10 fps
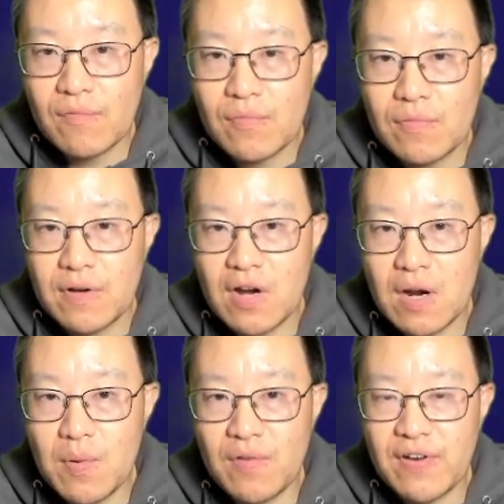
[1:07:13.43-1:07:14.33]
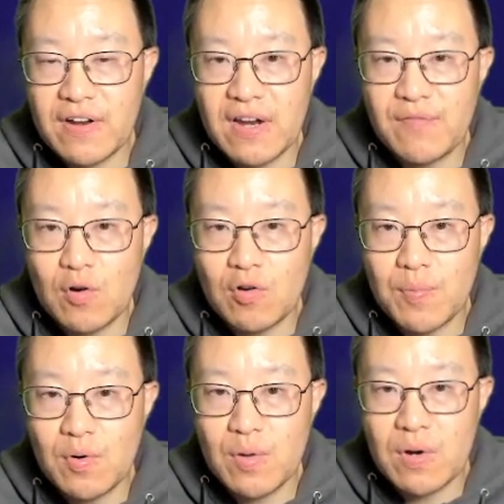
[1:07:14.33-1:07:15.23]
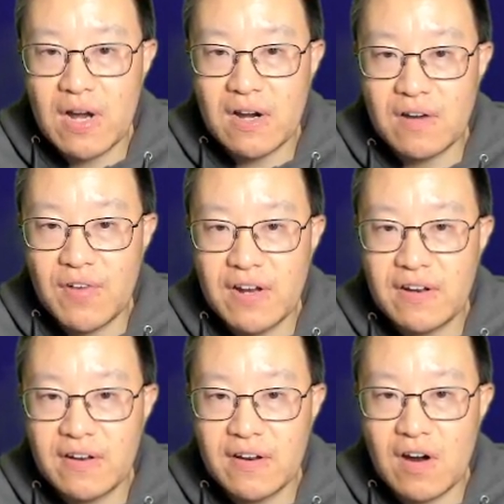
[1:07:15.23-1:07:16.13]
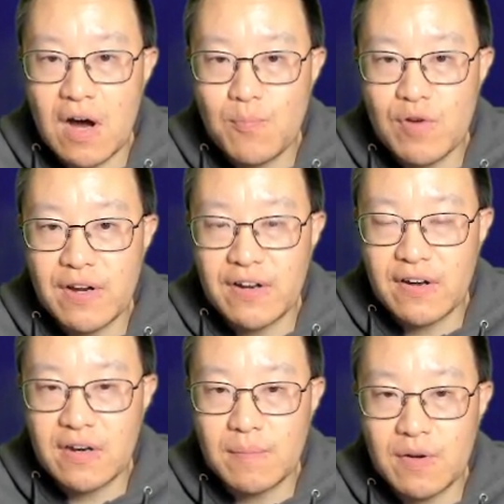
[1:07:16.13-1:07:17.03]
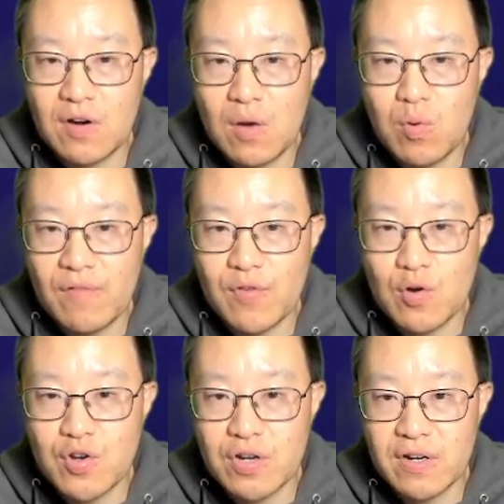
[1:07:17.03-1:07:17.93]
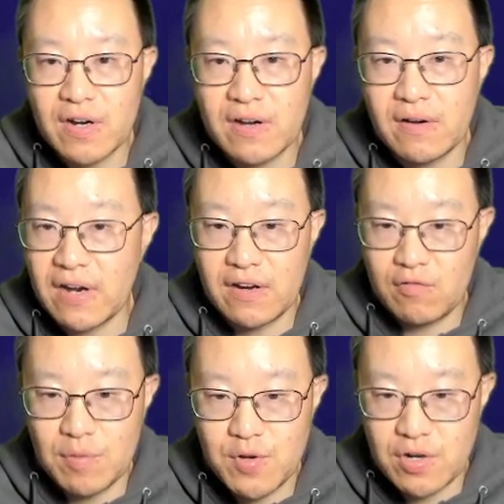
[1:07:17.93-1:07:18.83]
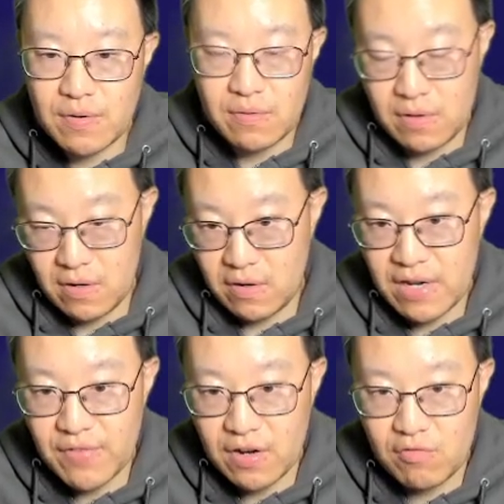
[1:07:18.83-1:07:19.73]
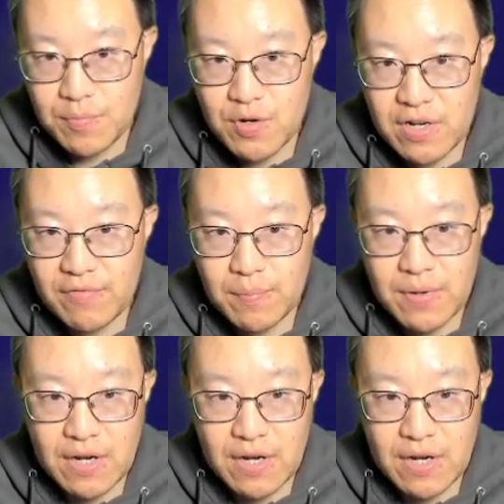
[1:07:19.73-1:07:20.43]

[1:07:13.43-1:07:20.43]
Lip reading: We'll talk about if there's any vulnerability, what kind of devices it is, operating system, software version, and encryption, and even encryption even being